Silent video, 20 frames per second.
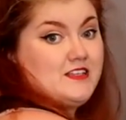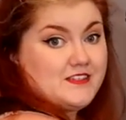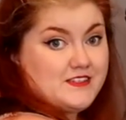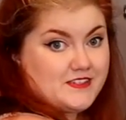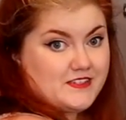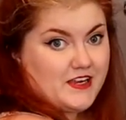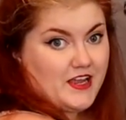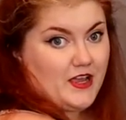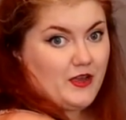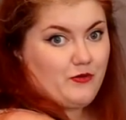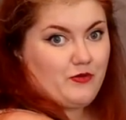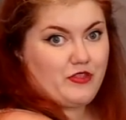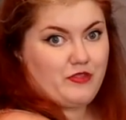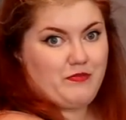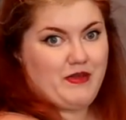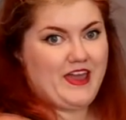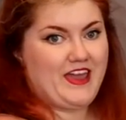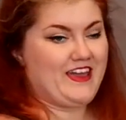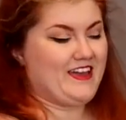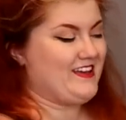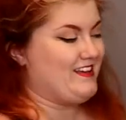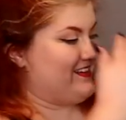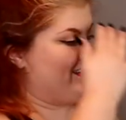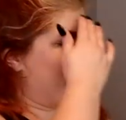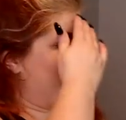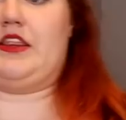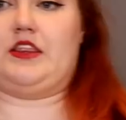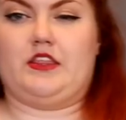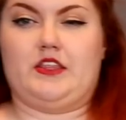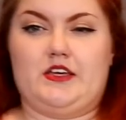staying with me.
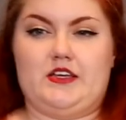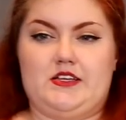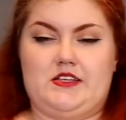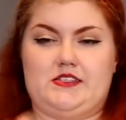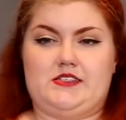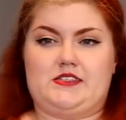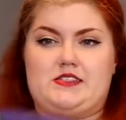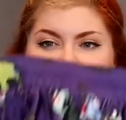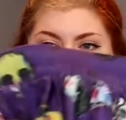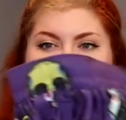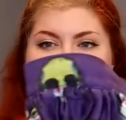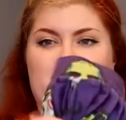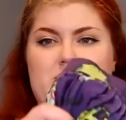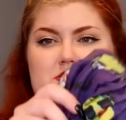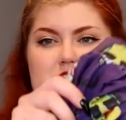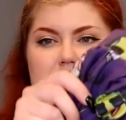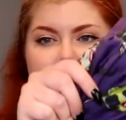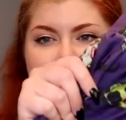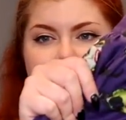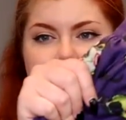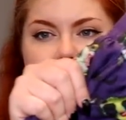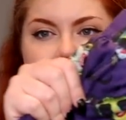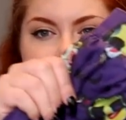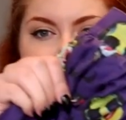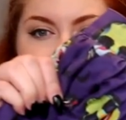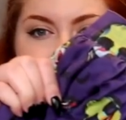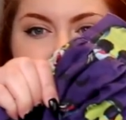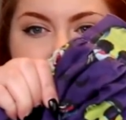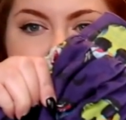This monster face